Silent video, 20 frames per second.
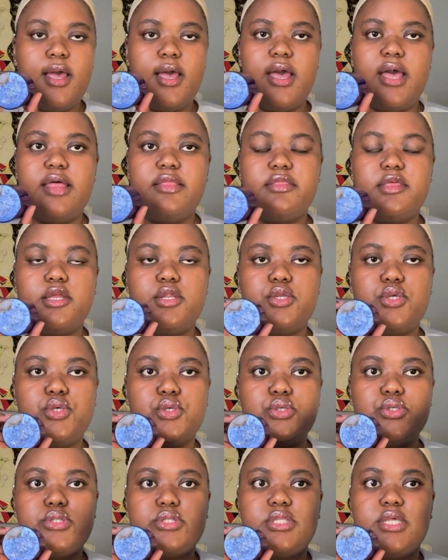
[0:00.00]
and then
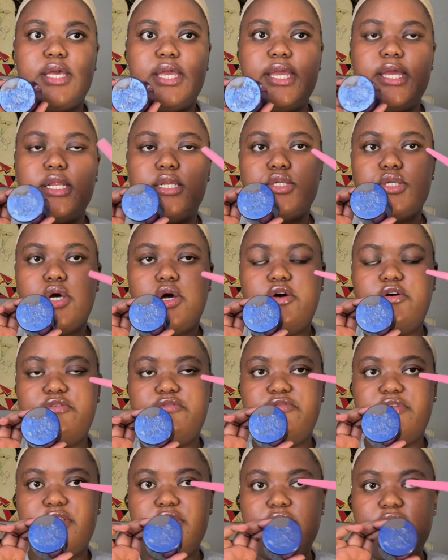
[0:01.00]
use the end
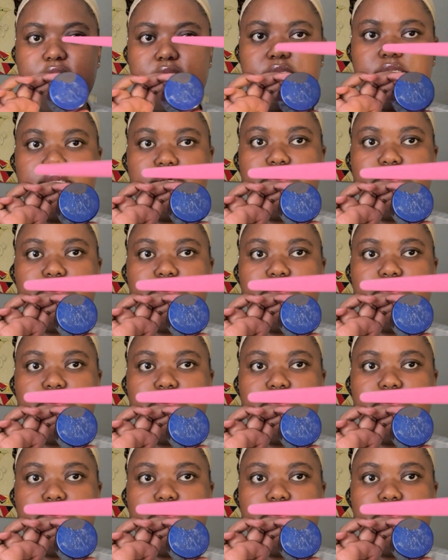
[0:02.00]
of this